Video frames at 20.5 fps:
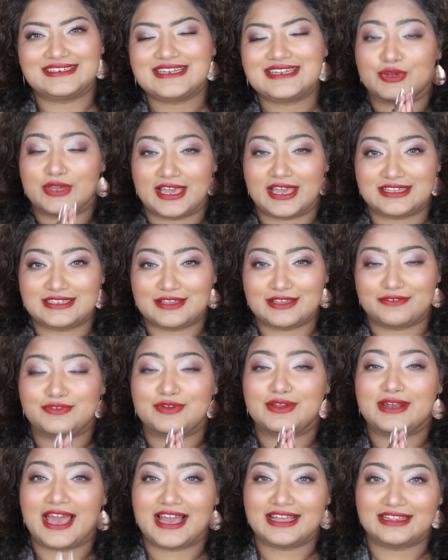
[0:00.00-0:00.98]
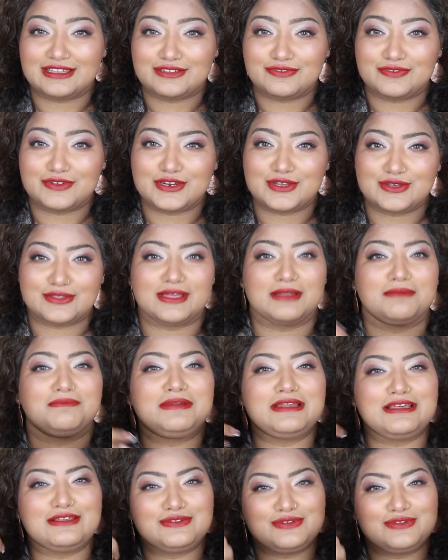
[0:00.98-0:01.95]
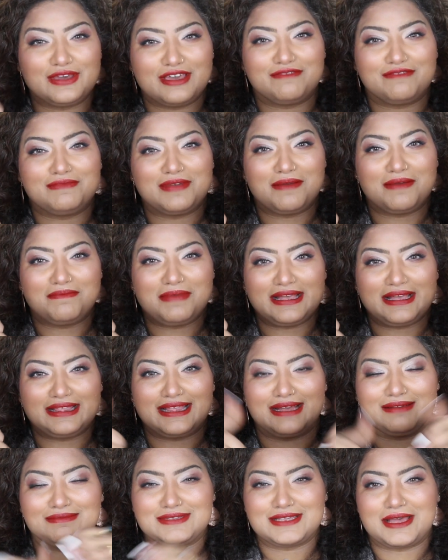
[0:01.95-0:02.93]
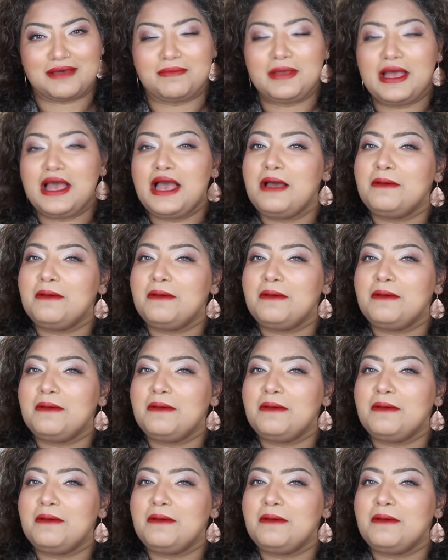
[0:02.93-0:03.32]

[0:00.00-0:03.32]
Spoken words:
So yes, if you like this video, then please do give me a big thumbs up.